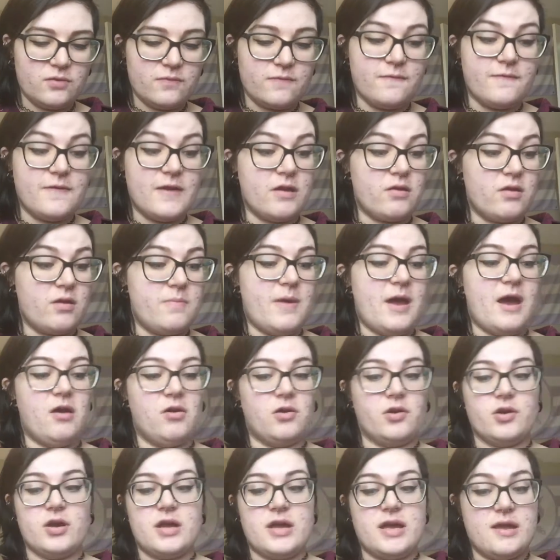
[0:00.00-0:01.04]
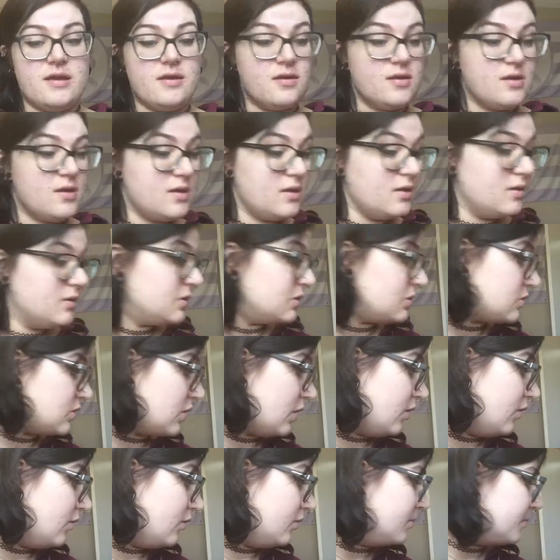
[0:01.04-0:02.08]
they're very powdery,
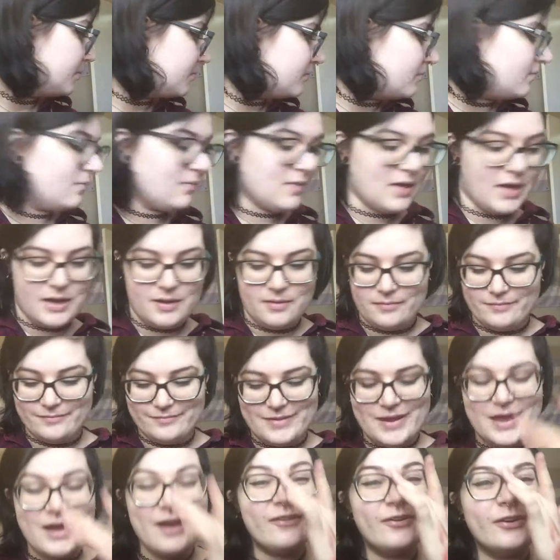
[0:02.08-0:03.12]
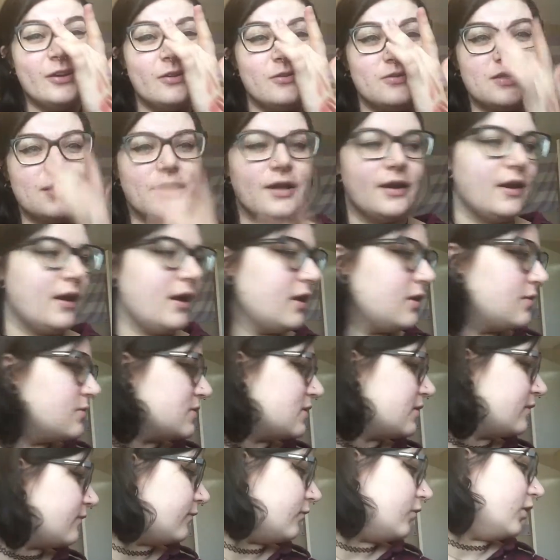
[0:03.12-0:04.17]
so I don't use it. I
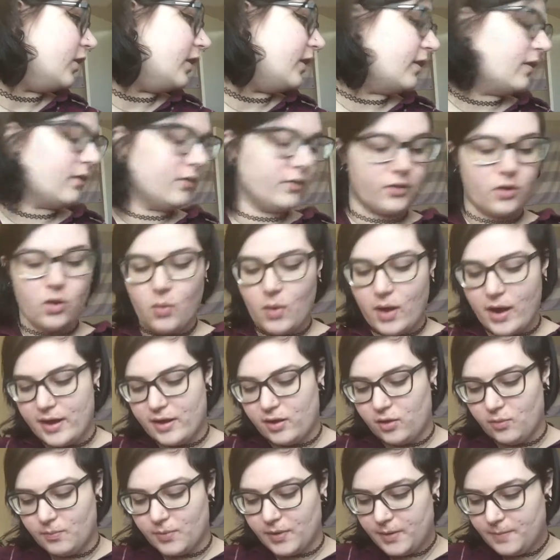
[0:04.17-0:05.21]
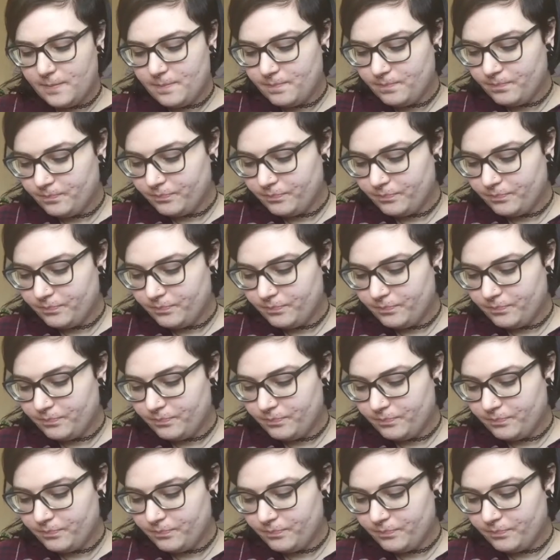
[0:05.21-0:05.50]
used it for like a little while, but